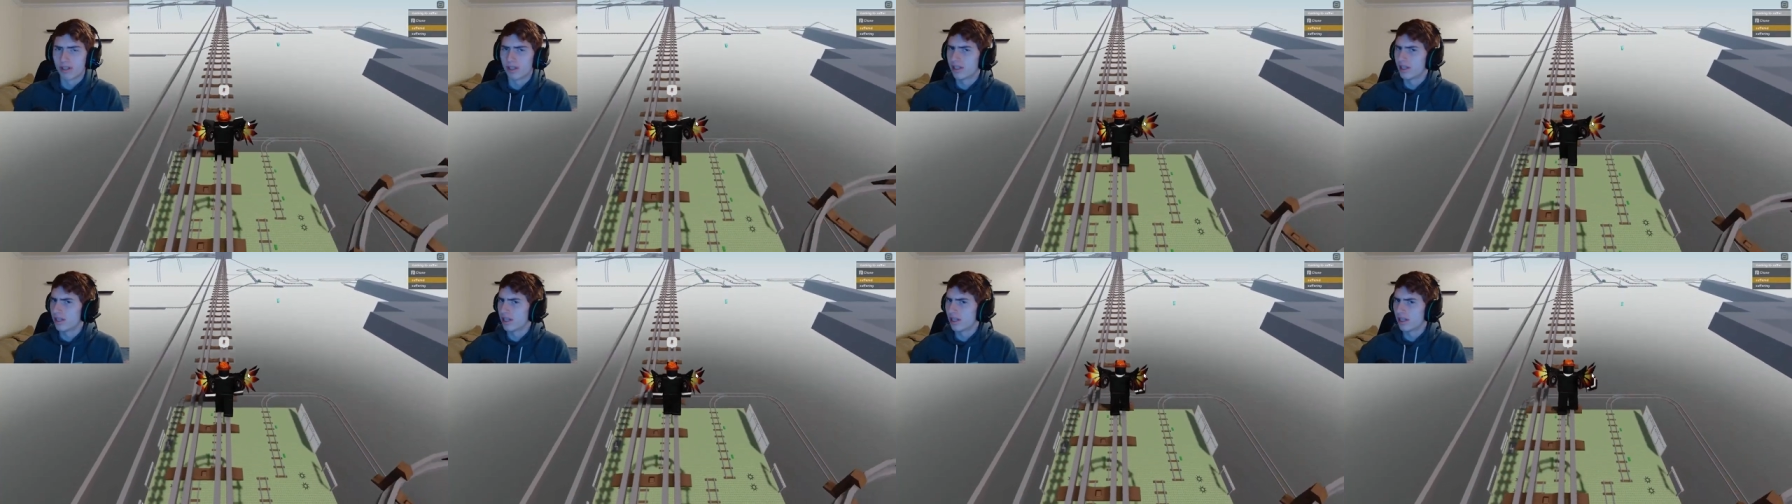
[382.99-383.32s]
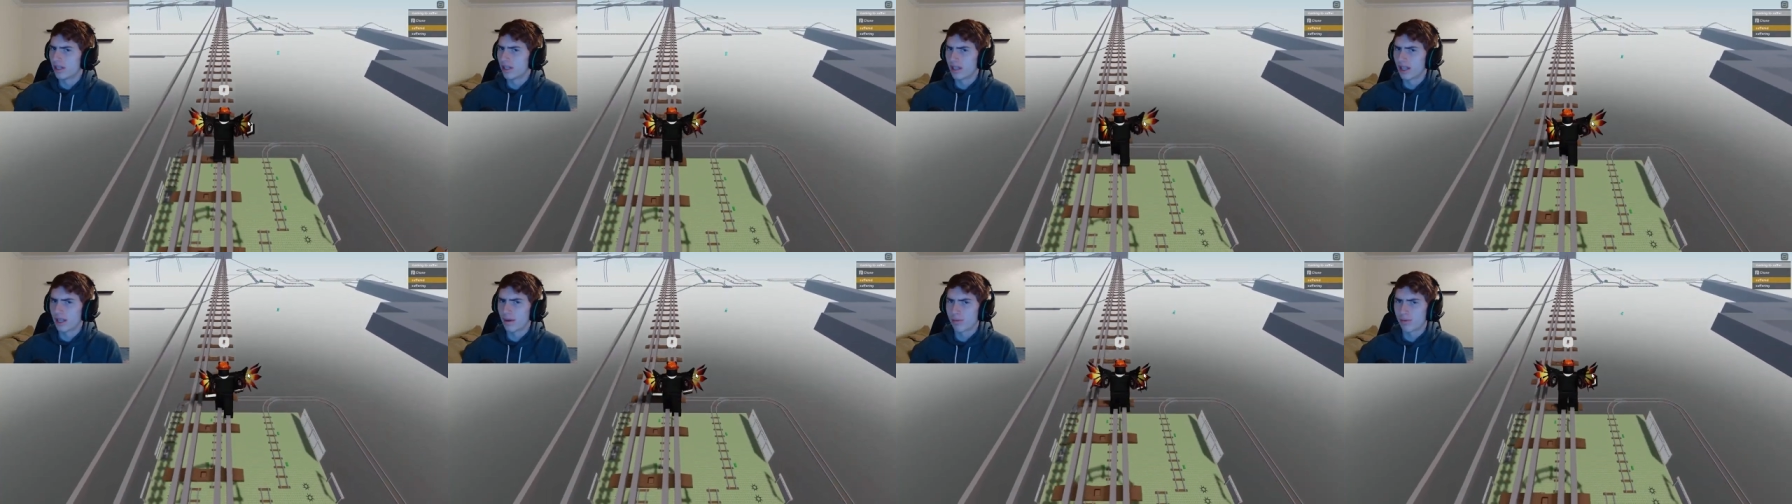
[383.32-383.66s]
than
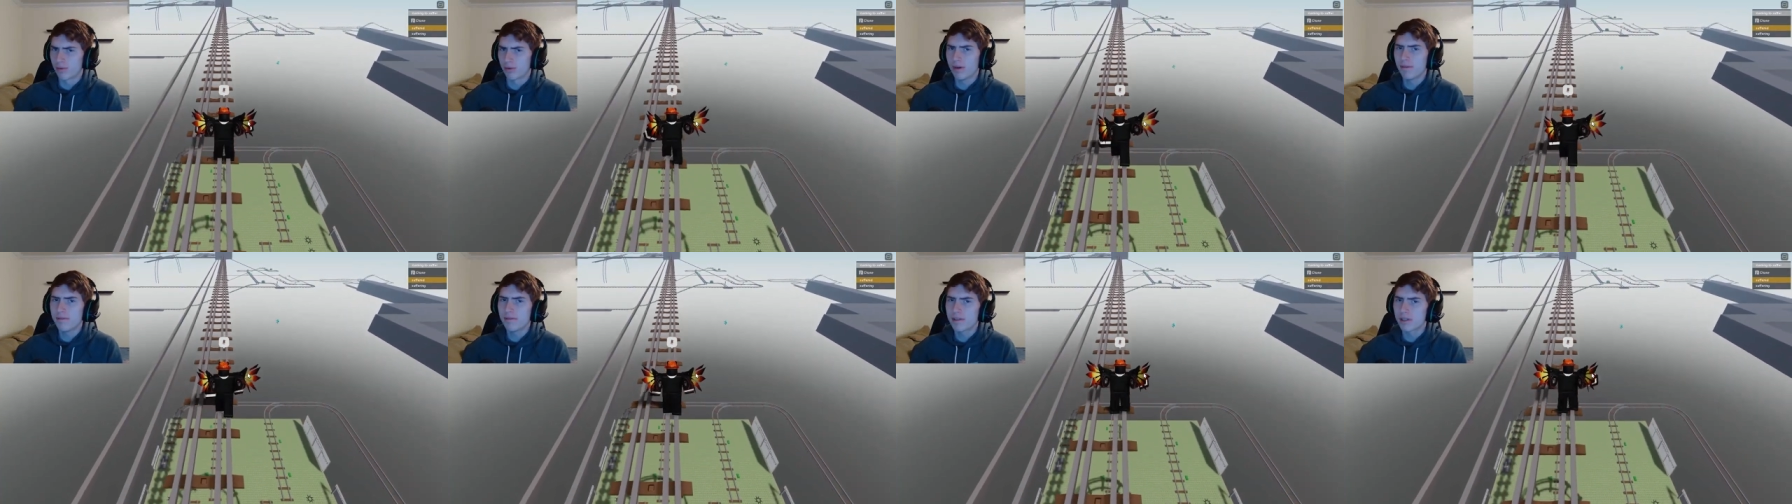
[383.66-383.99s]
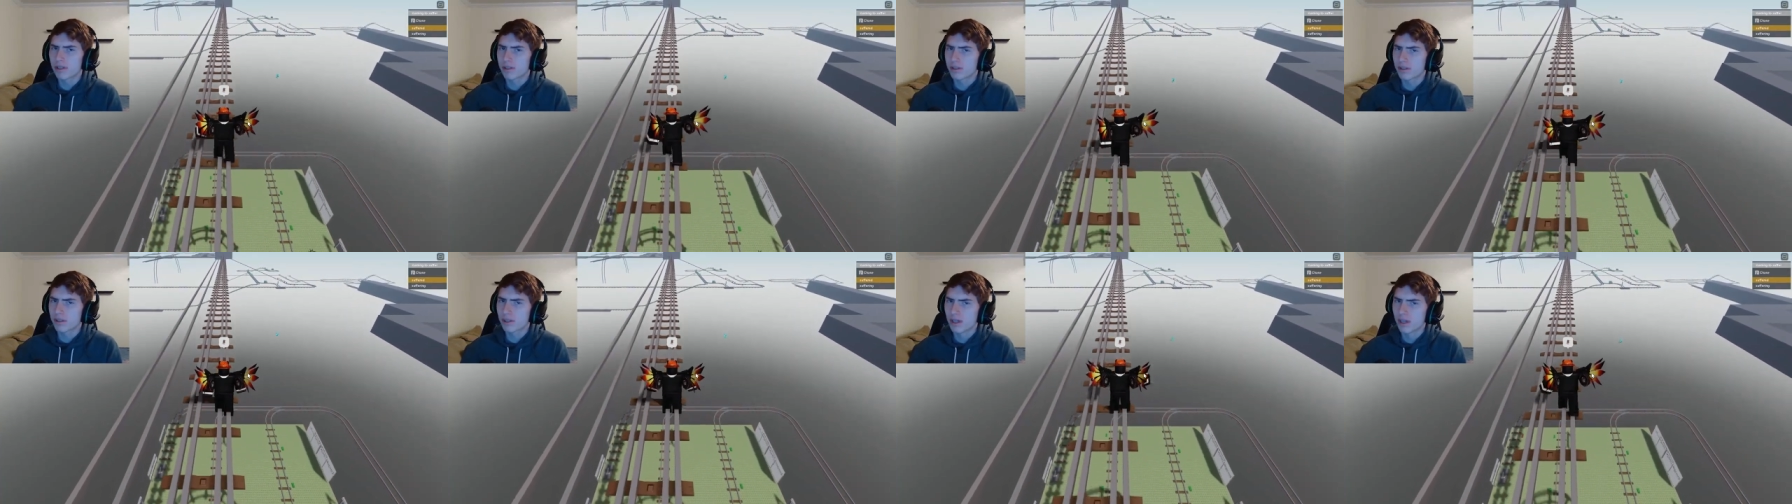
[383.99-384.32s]
the
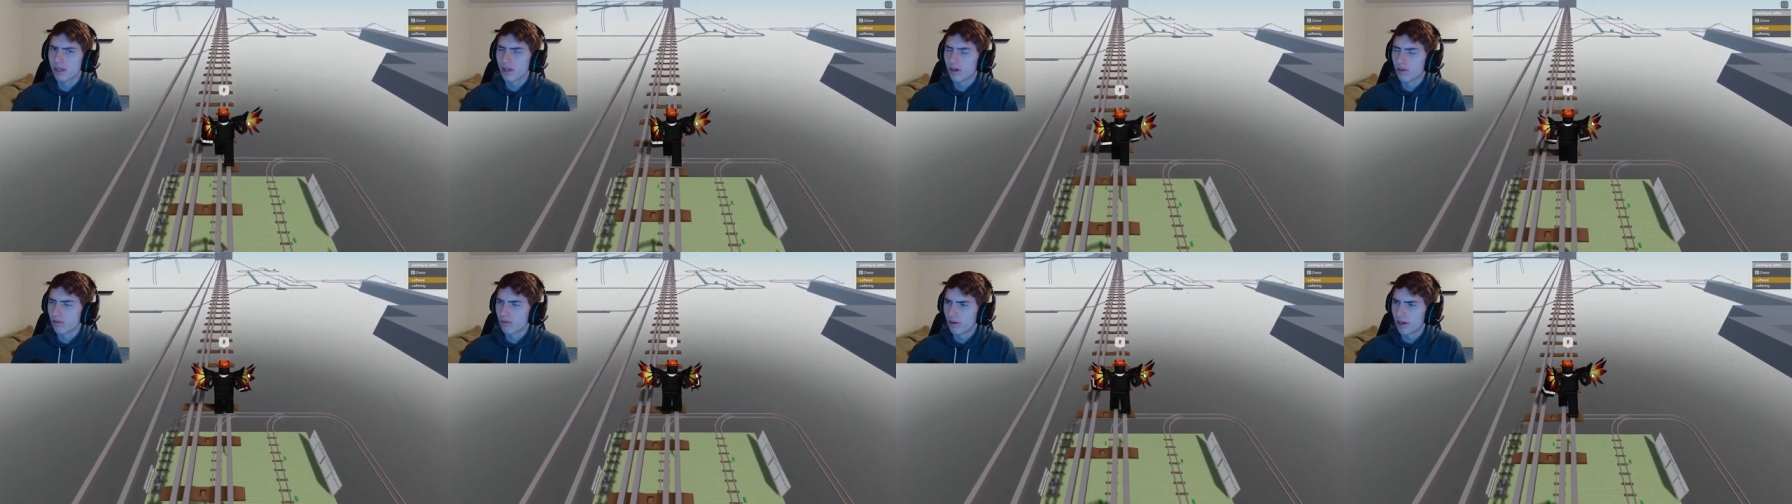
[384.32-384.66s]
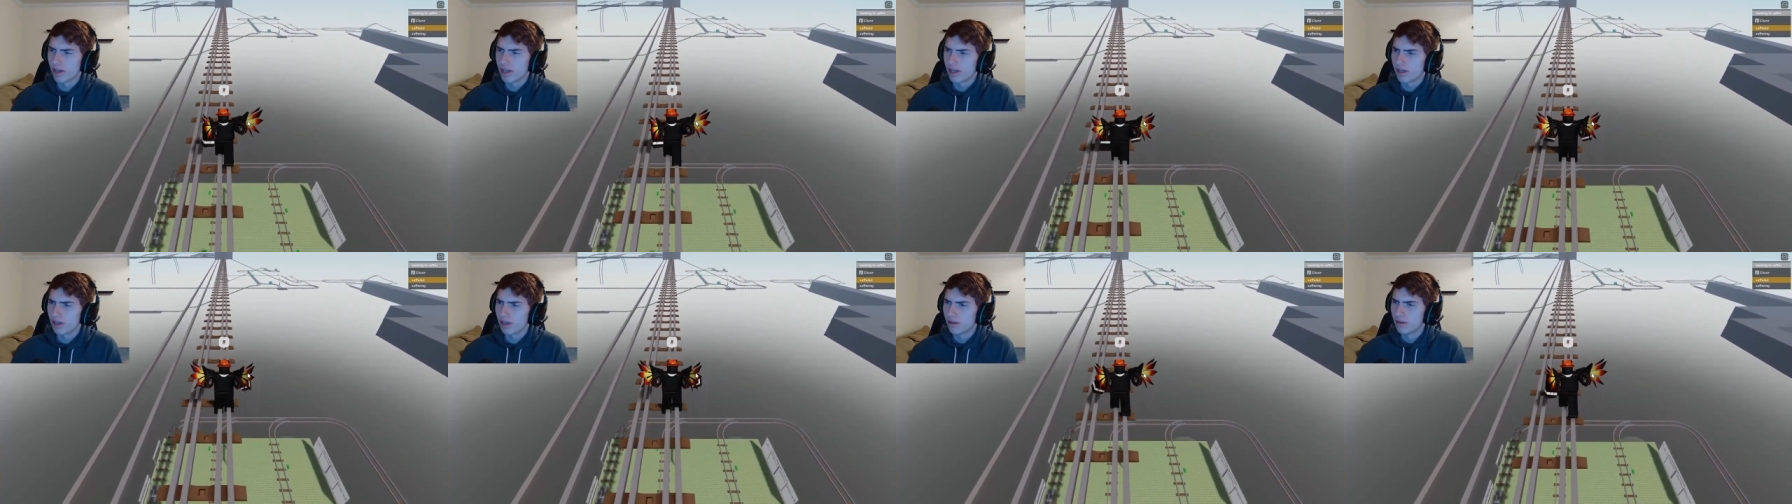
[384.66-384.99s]
previous
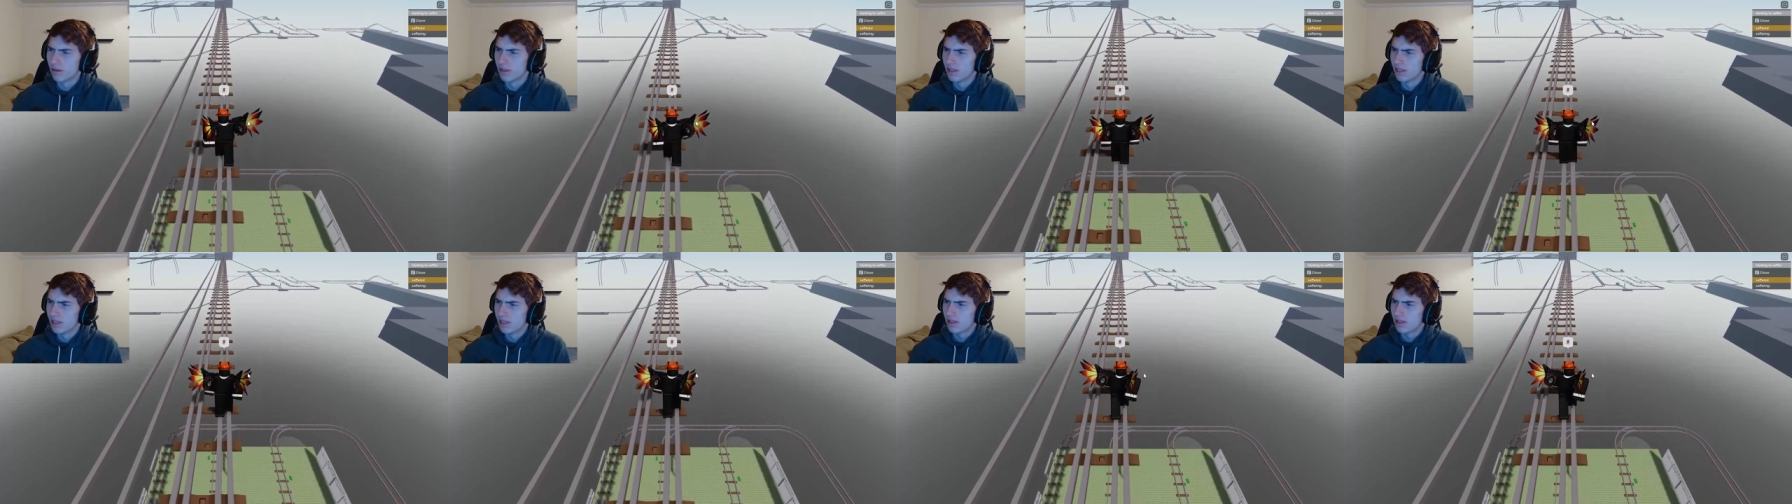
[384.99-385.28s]
rail.